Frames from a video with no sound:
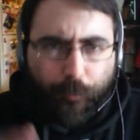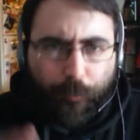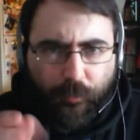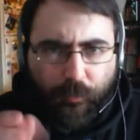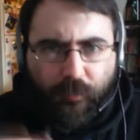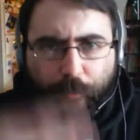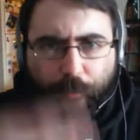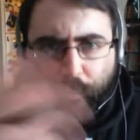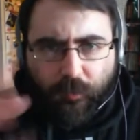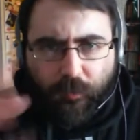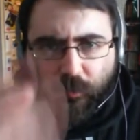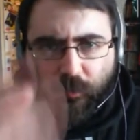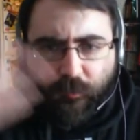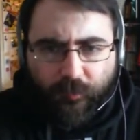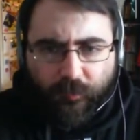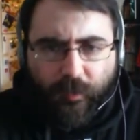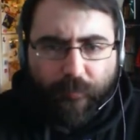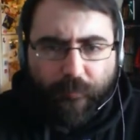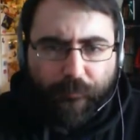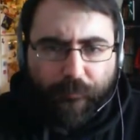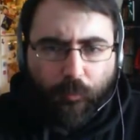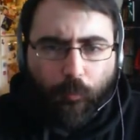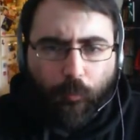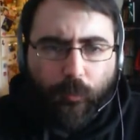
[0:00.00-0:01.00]
Please play
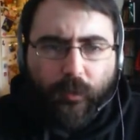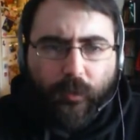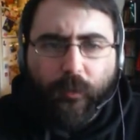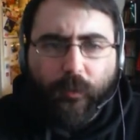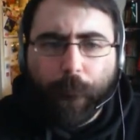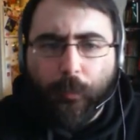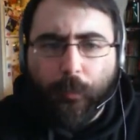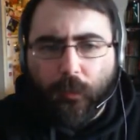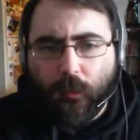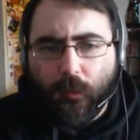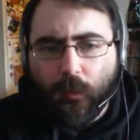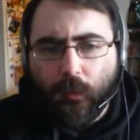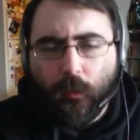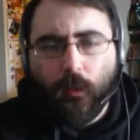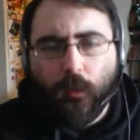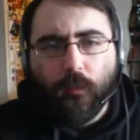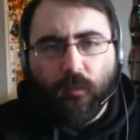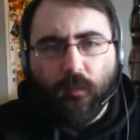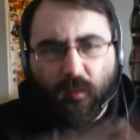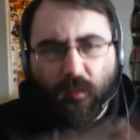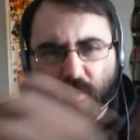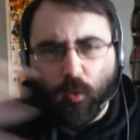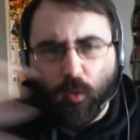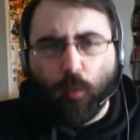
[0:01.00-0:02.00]
yourself and read, but
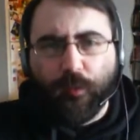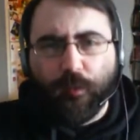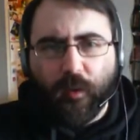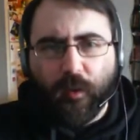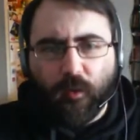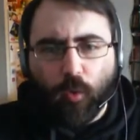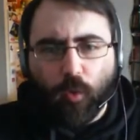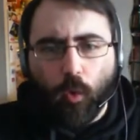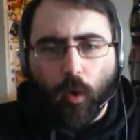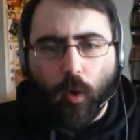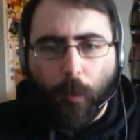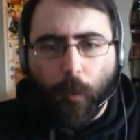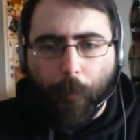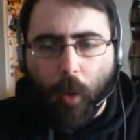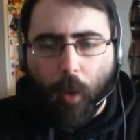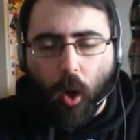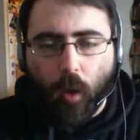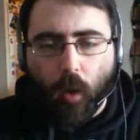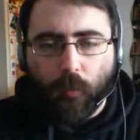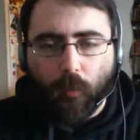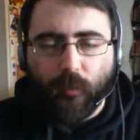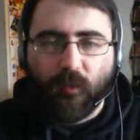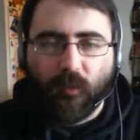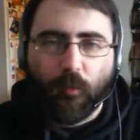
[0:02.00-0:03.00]
the souls get torn
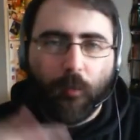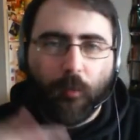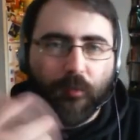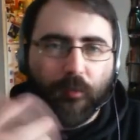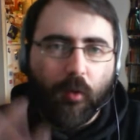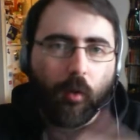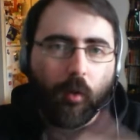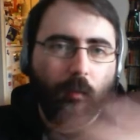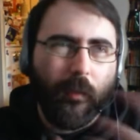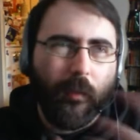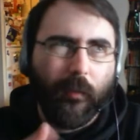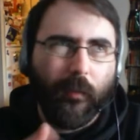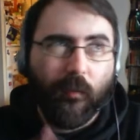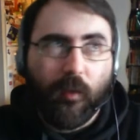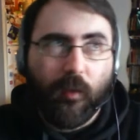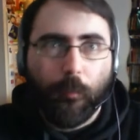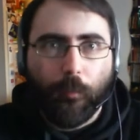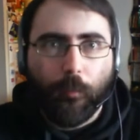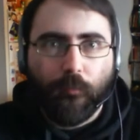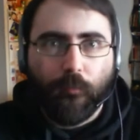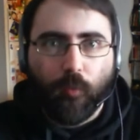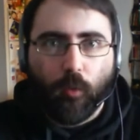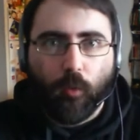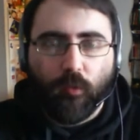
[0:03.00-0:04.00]
apart. That's why it's called the
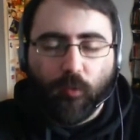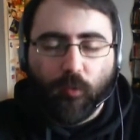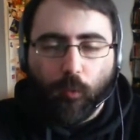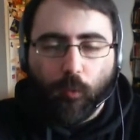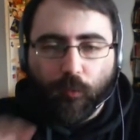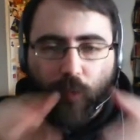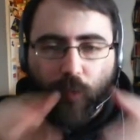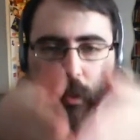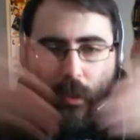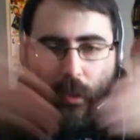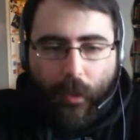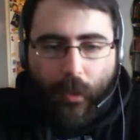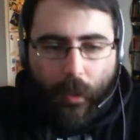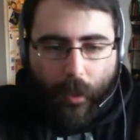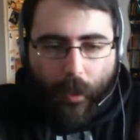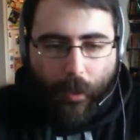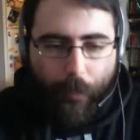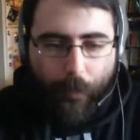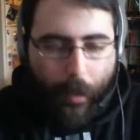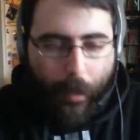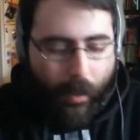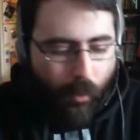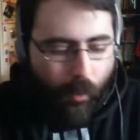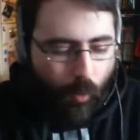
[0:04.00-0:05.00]
Temple of Torn Souls.
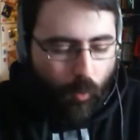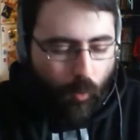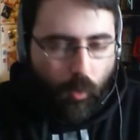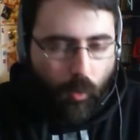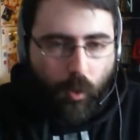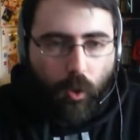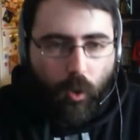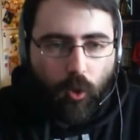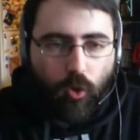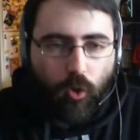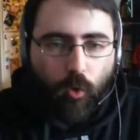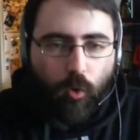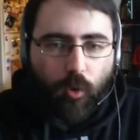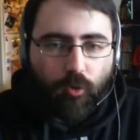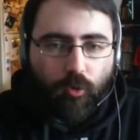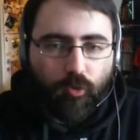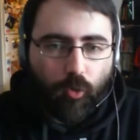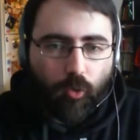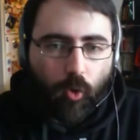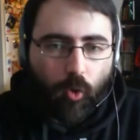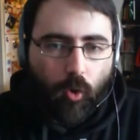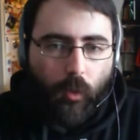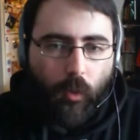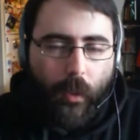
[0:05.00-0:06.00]
And now you
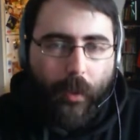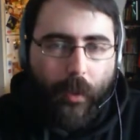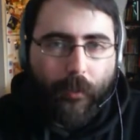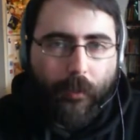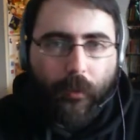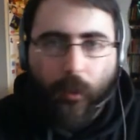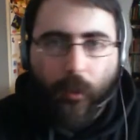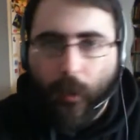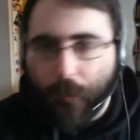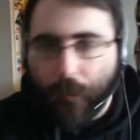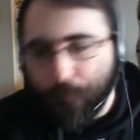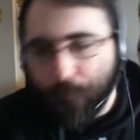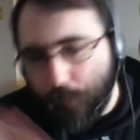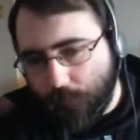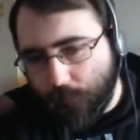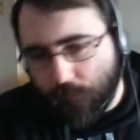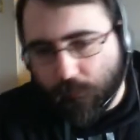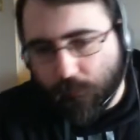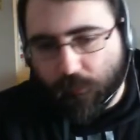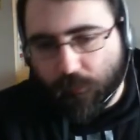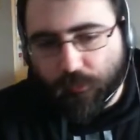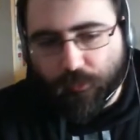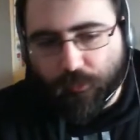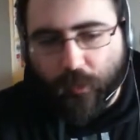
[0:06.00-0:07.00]
control Hannah and
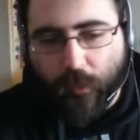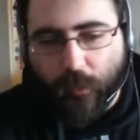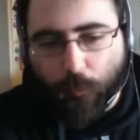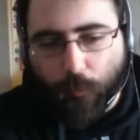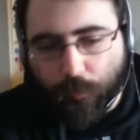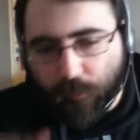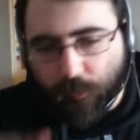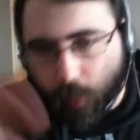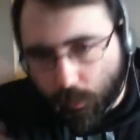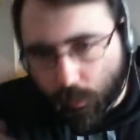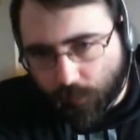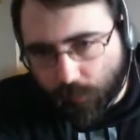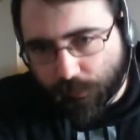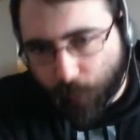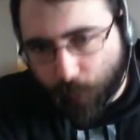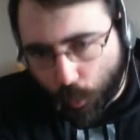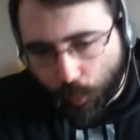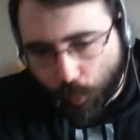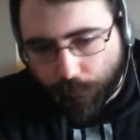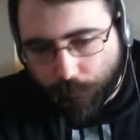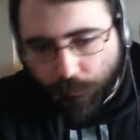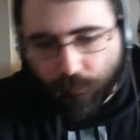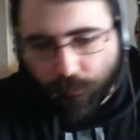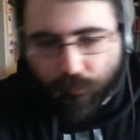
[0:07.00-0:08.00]
this shadowy dark
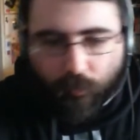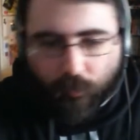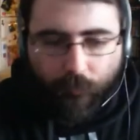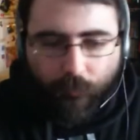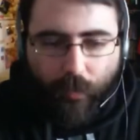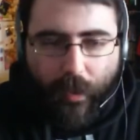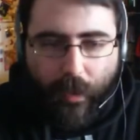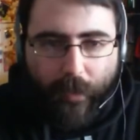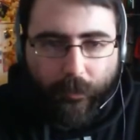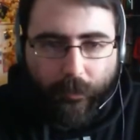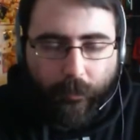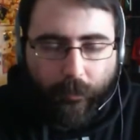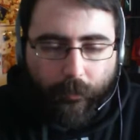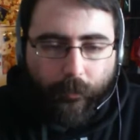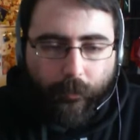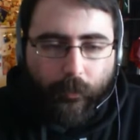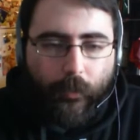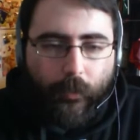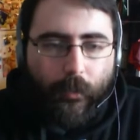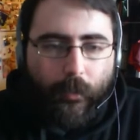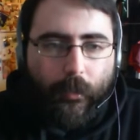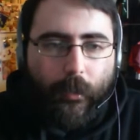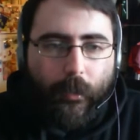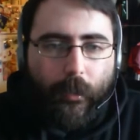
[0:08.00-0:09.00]
soul version of Hannah,
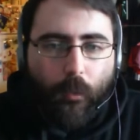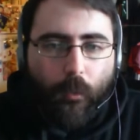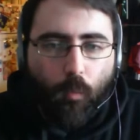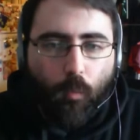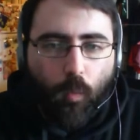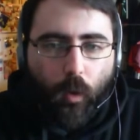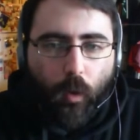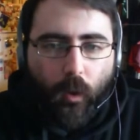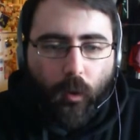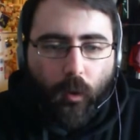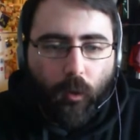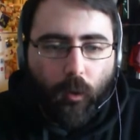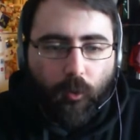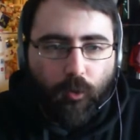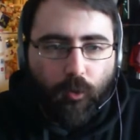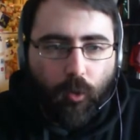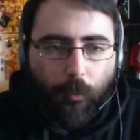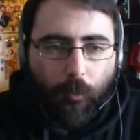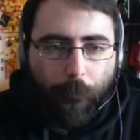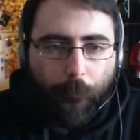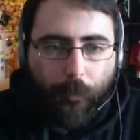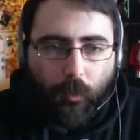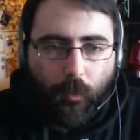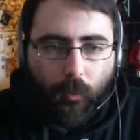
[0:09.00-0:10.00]
where
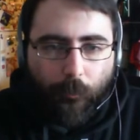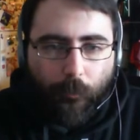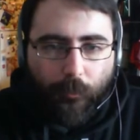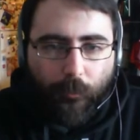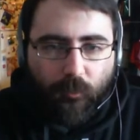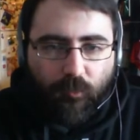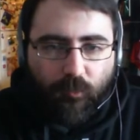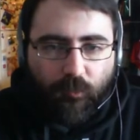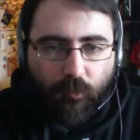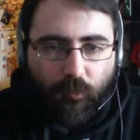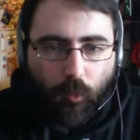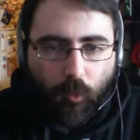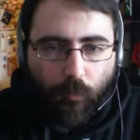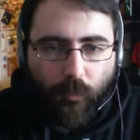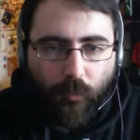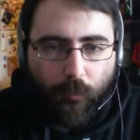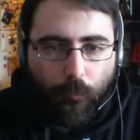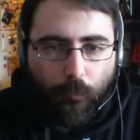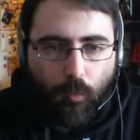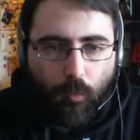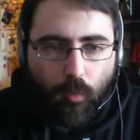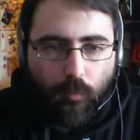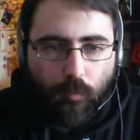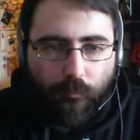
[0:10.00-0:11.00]
you're a mirror image, so they
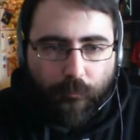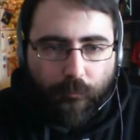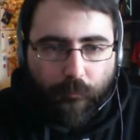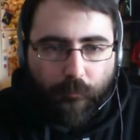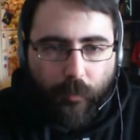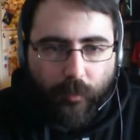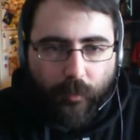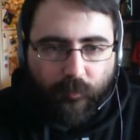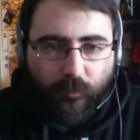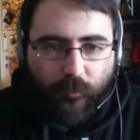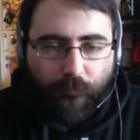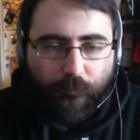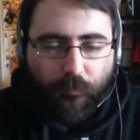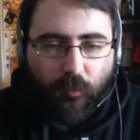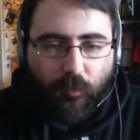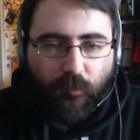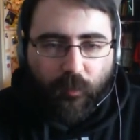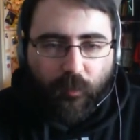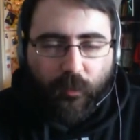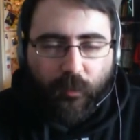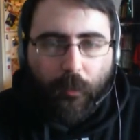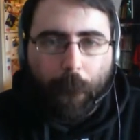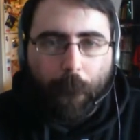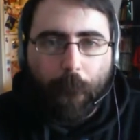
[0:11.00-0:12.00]
move as if
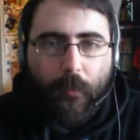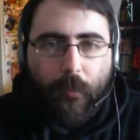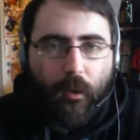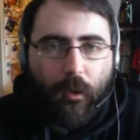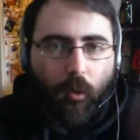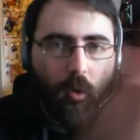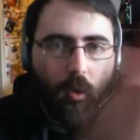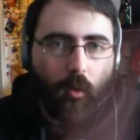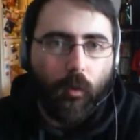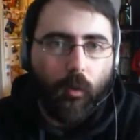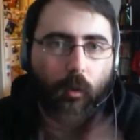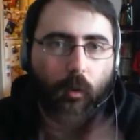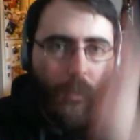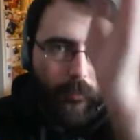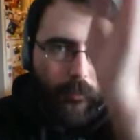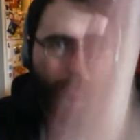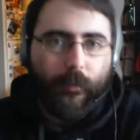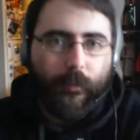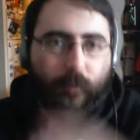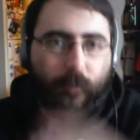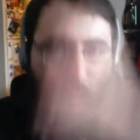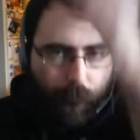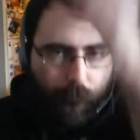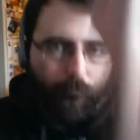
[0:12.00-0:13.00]
there's a mirror
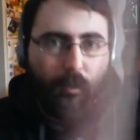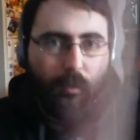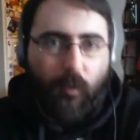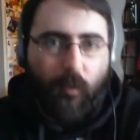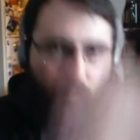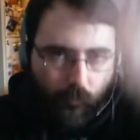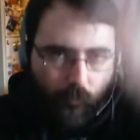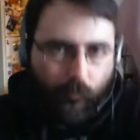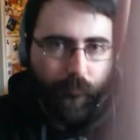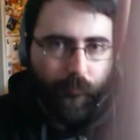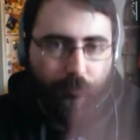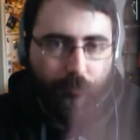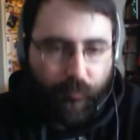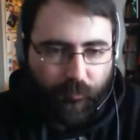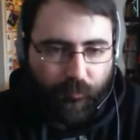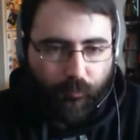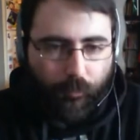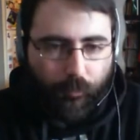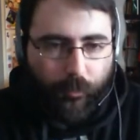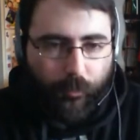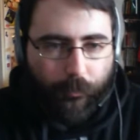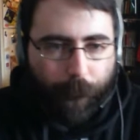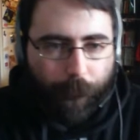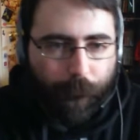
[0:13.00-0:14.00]
in the middle of the
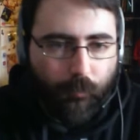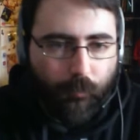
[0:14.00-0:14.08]
screen.